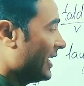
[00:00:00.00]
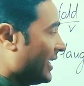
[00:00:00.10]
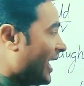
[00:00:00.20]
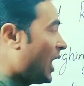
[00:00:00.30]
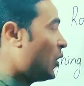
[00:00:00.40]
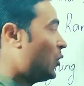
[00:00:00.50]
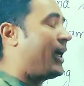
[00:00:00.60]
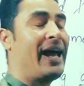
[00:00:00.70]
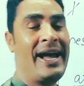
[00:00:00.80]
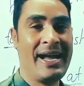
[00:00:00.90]
Rahul
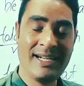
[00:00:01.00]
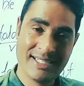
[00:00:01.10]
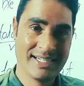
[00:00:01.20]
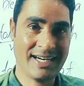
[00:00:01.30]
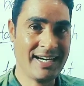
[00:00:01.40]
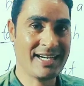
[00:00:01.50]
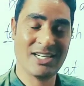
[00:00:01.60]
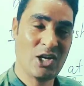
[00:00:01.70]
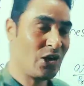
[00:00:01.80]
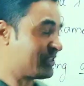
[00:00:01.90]
and her,
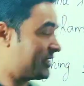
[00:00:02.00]
not